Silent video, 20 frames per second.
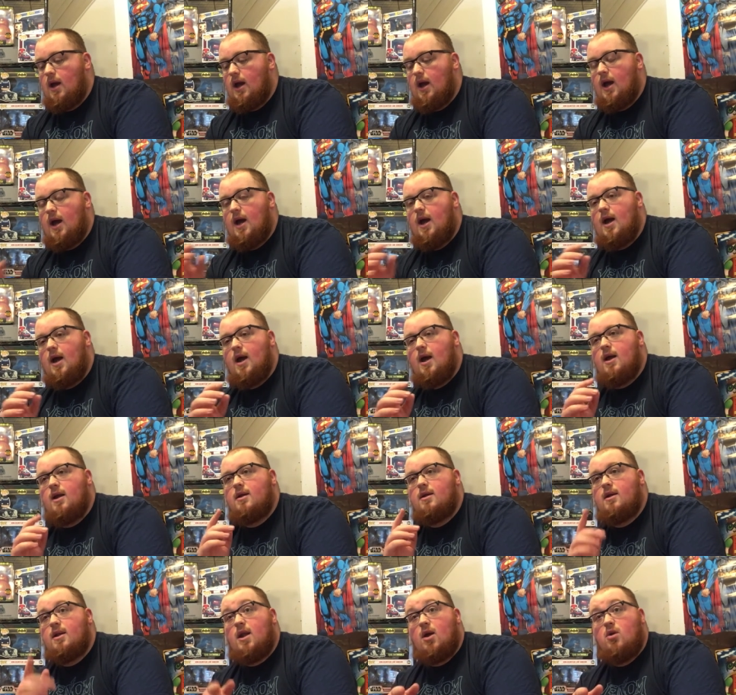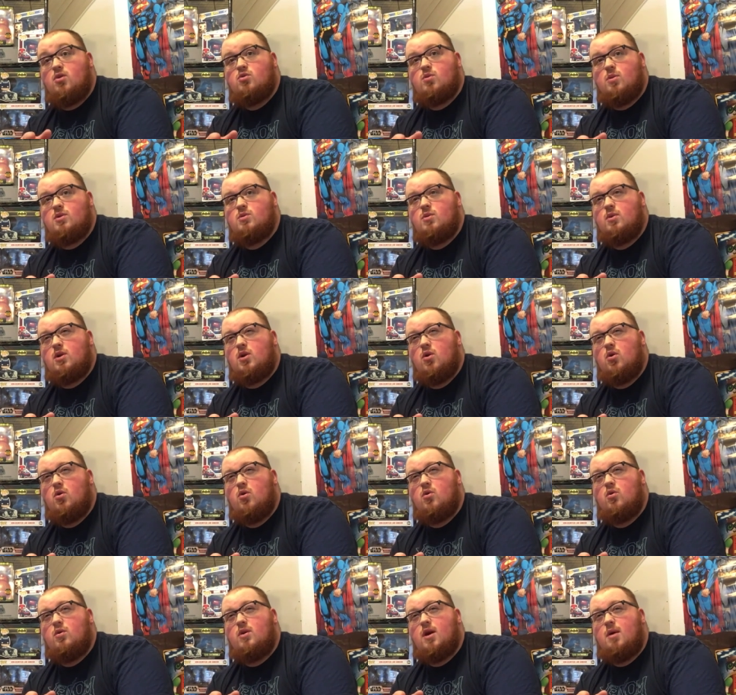And those ones were
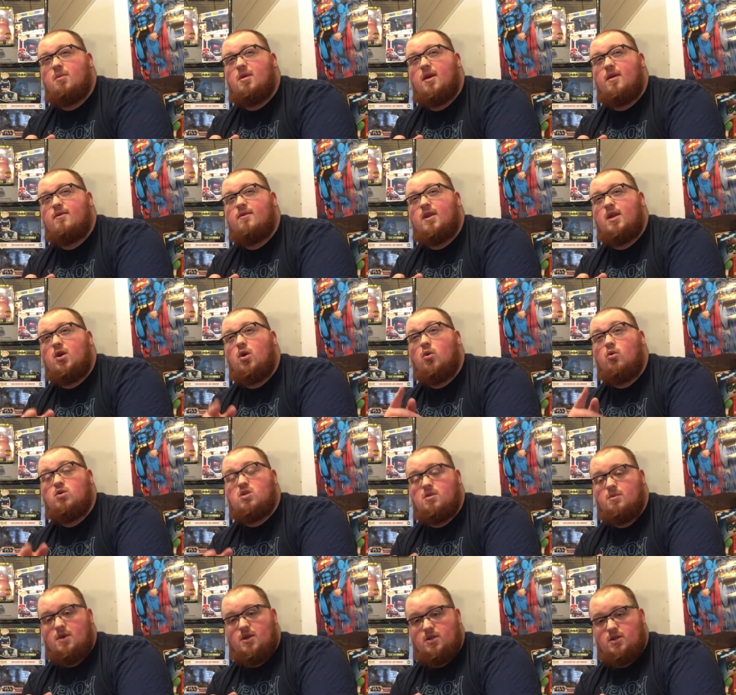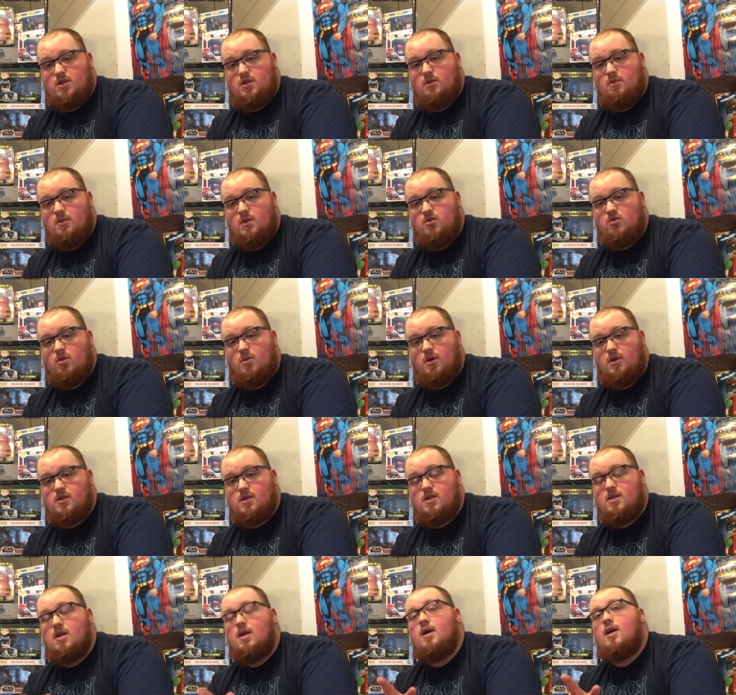called, I believe, the Ultimate Mystery
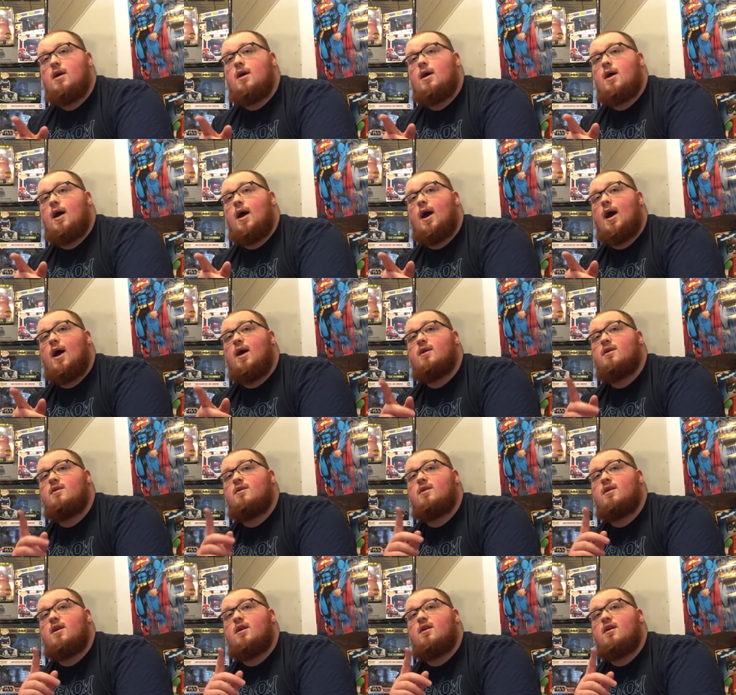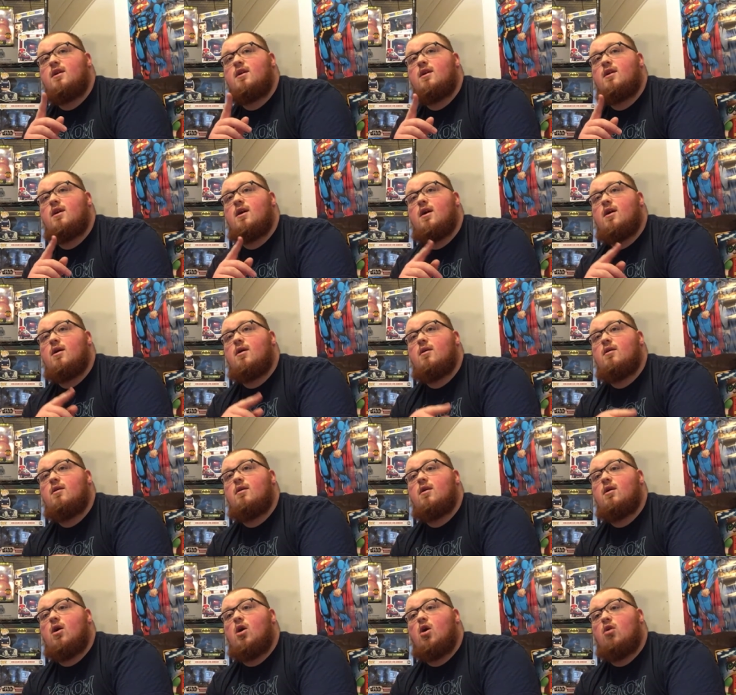Boxes. And the
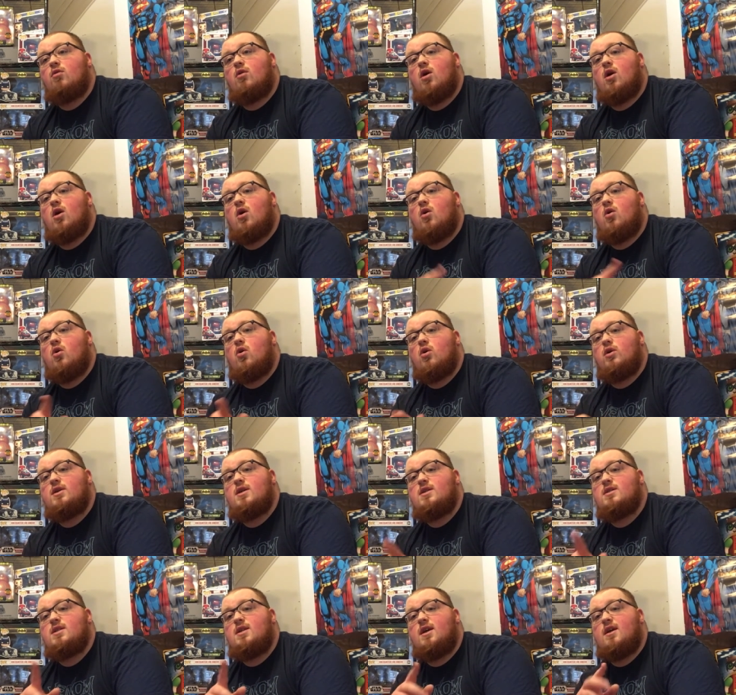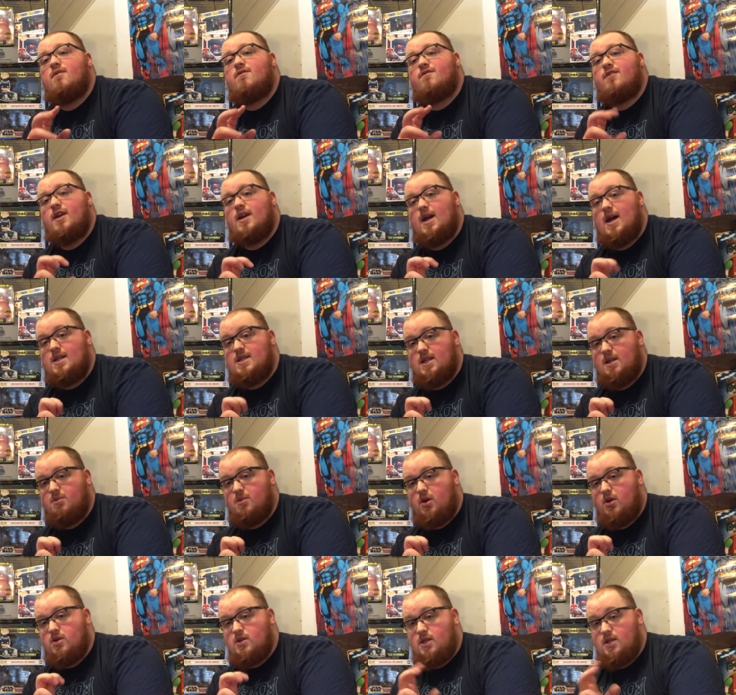horror or Disney Fanatic
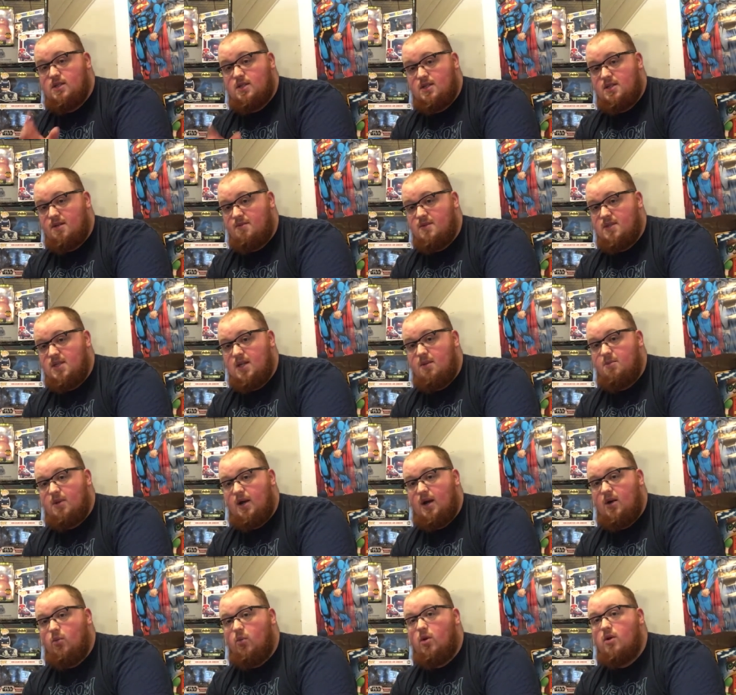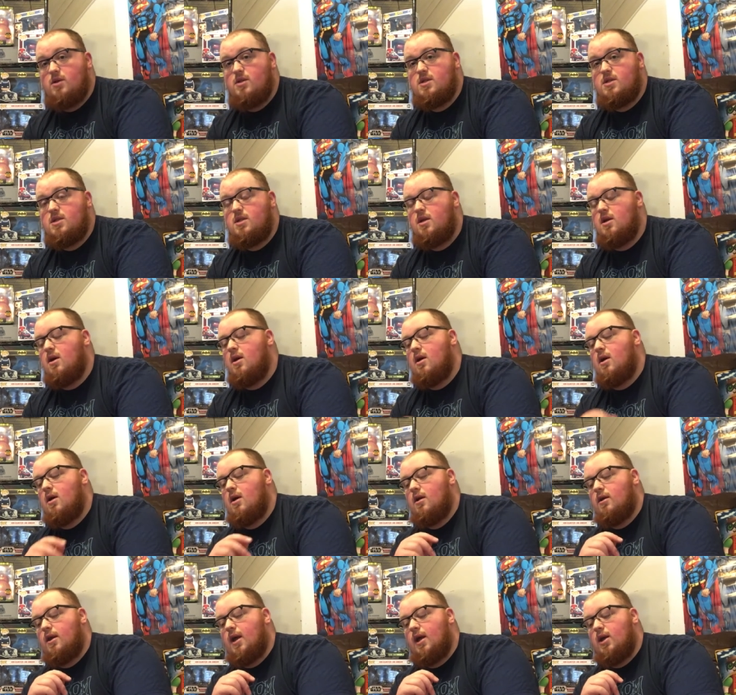boxes, the £17 ones,
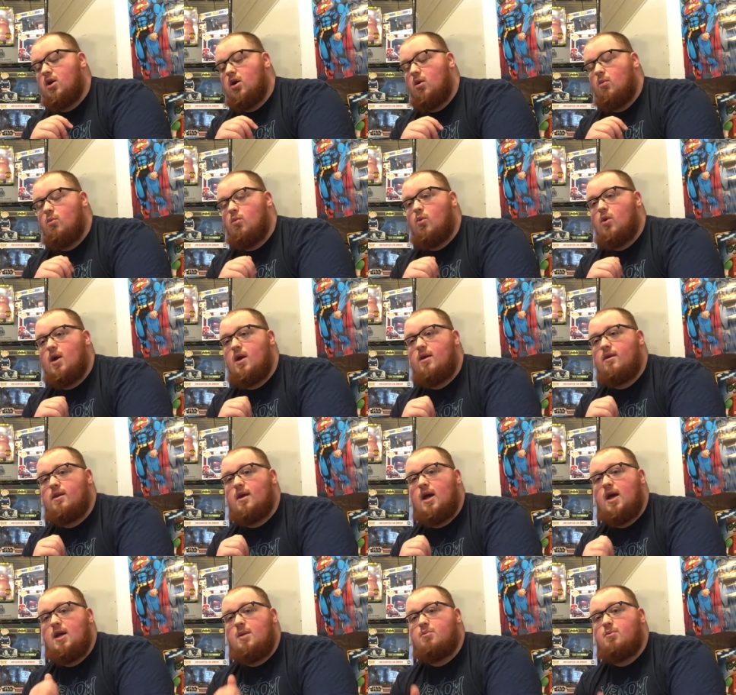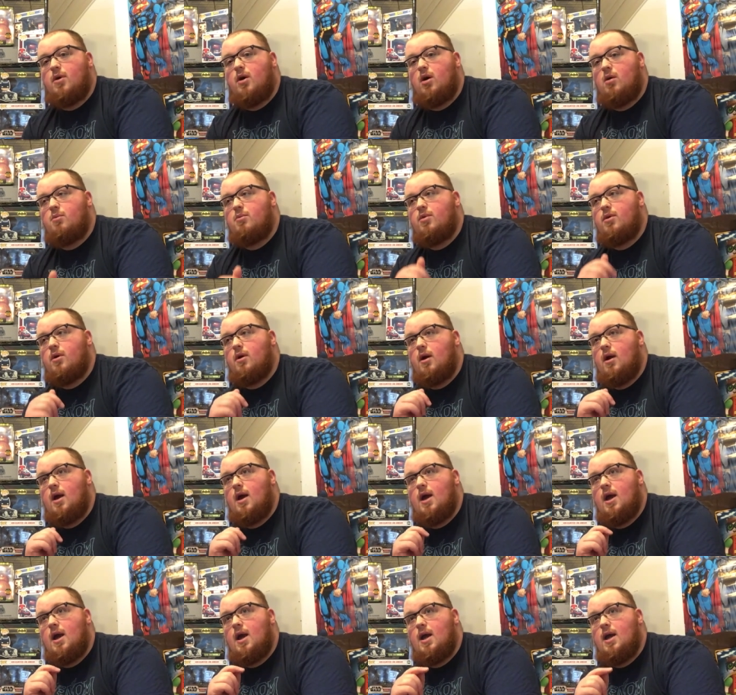they come with a pop,
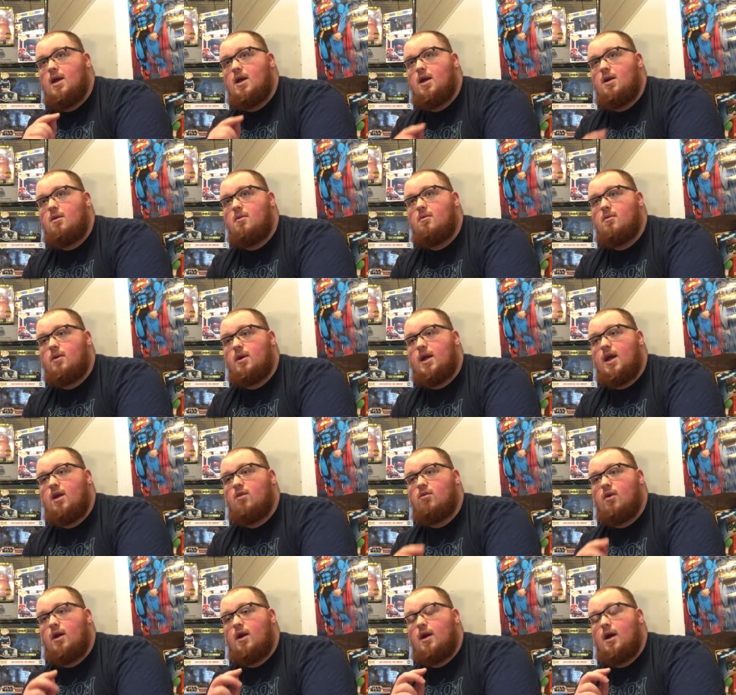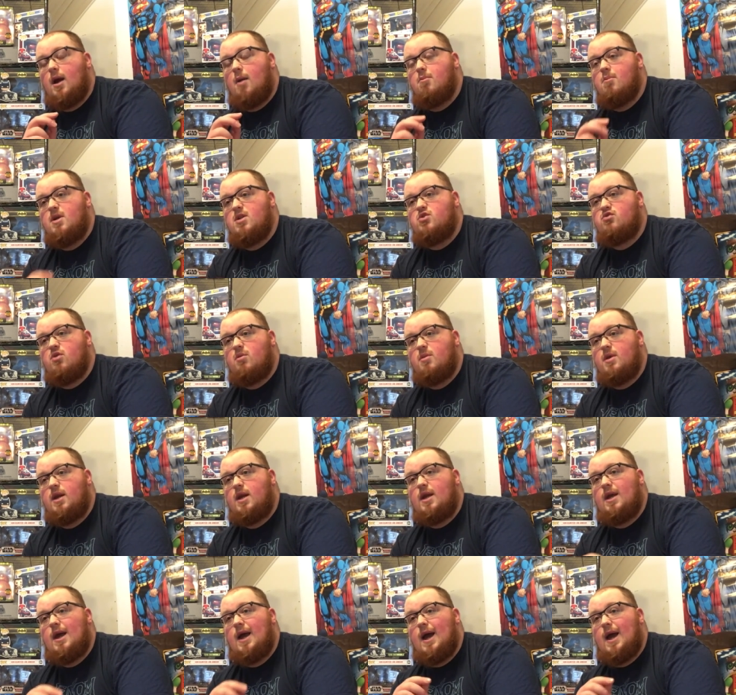a keyring, a mystery
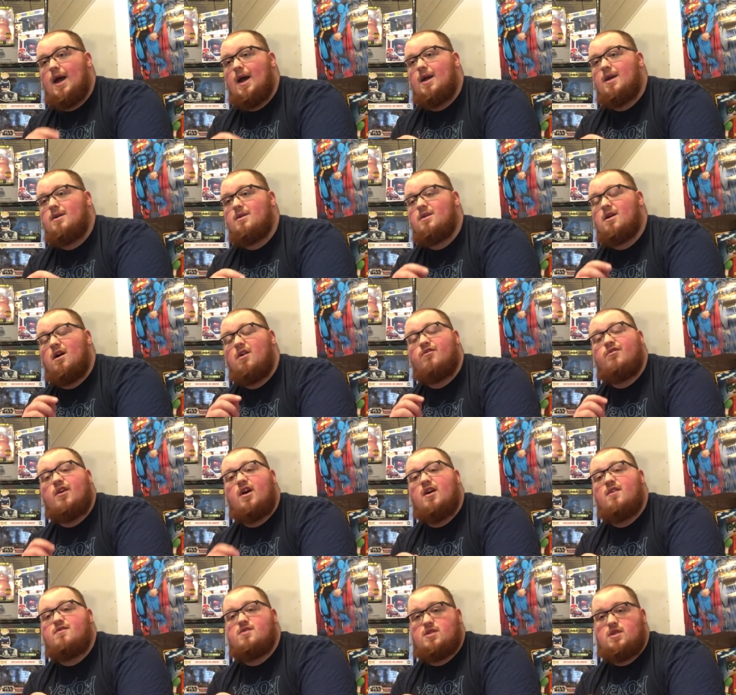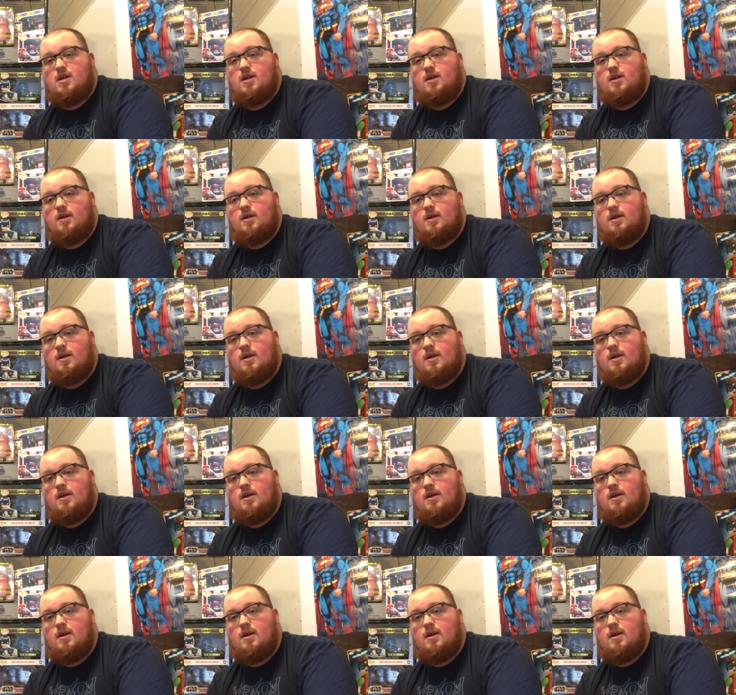mini, and a five star.